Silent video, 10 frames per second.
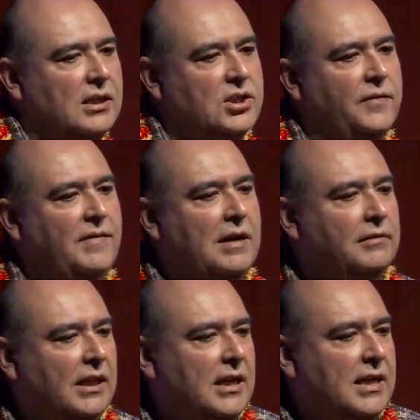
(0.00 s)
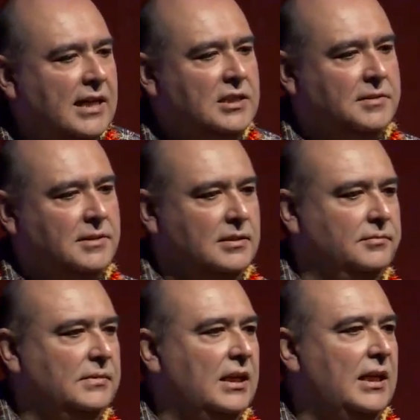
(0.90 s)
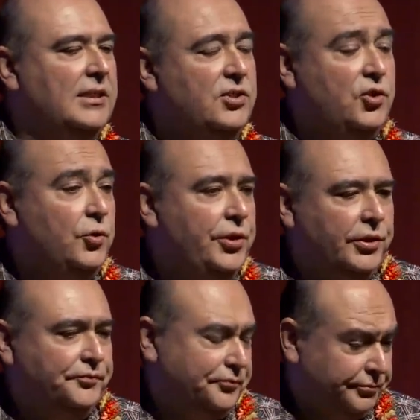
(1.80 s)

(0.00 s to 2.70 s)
She found a nice studio